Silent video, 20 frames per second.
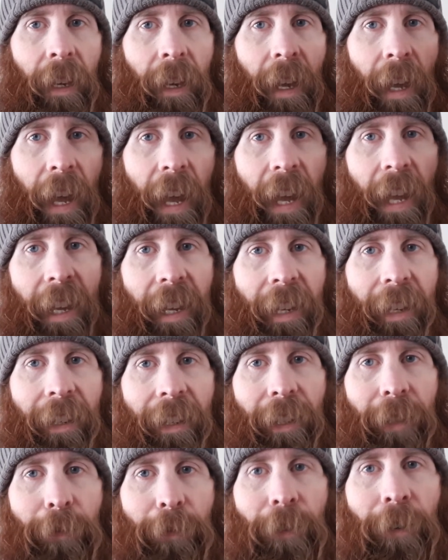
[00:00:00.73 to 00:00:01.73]
Hey,
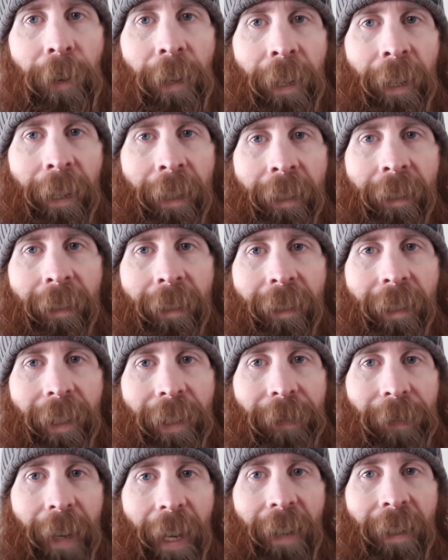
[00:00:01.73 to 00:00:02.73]
good morning.
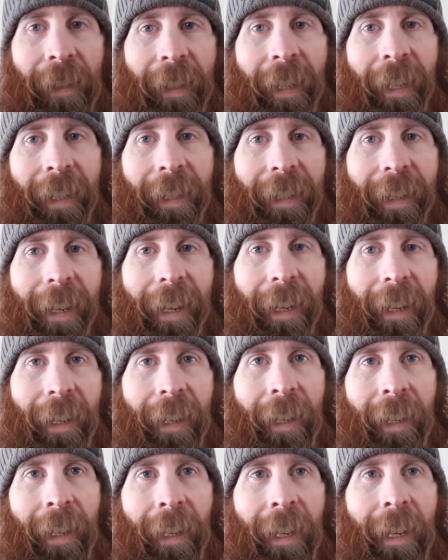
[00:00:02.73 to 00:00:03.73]
It's Valentine's Day.
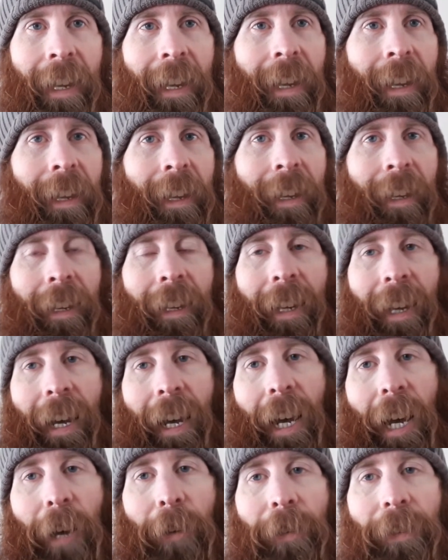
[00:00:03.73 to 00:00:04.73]

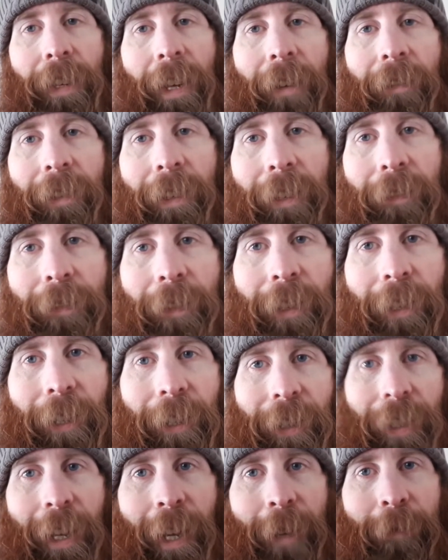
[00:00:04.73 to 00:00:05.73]
I always have a
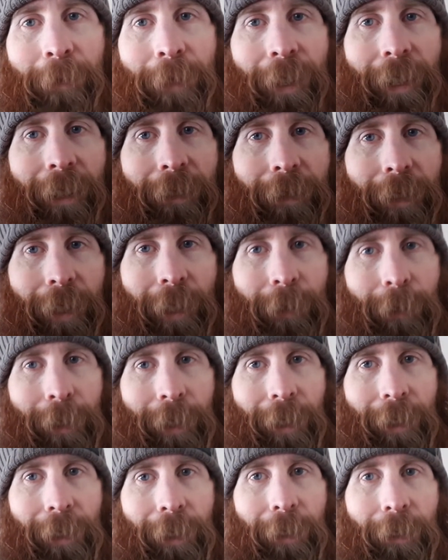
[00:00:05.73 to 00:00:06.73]
difficult time trying to figure out what
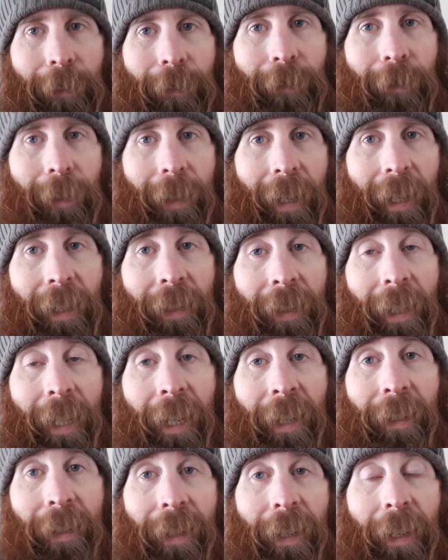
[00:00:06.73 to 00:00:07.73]
to do for
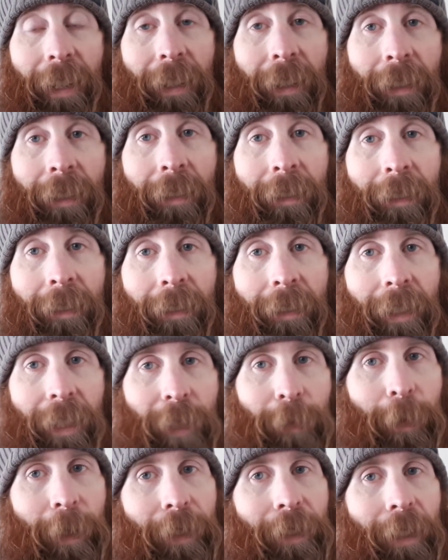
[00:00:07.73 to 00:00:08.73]
Valentine's Day,
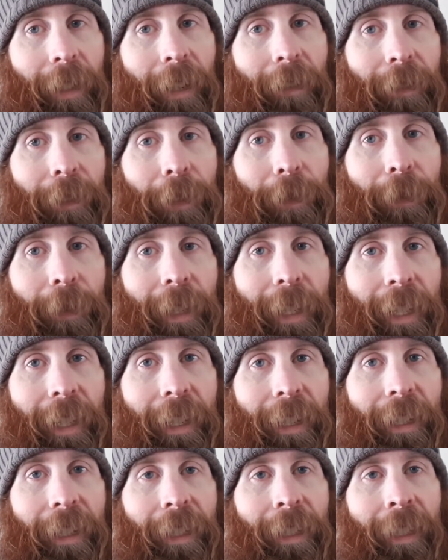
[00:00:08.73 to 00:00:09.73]
especially after 20
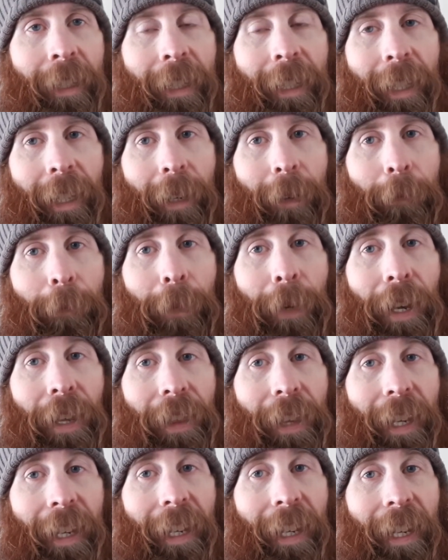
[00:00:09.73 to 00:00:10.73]
years, but I
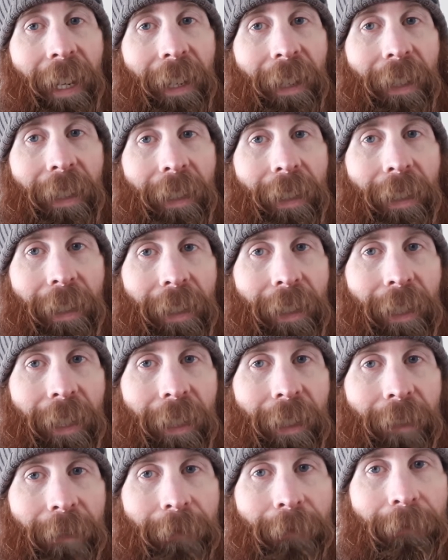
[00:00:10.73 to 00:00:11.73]
think I nailed it this
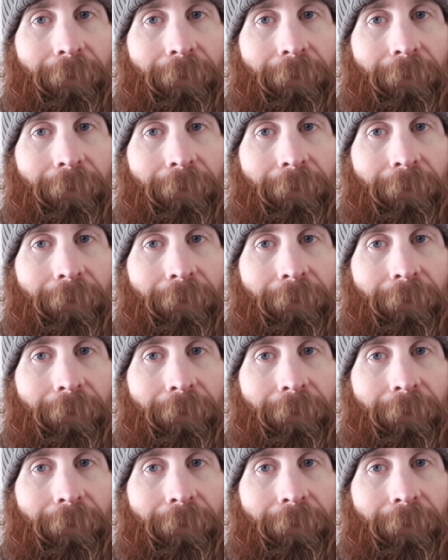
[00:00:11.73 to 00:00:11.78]
year.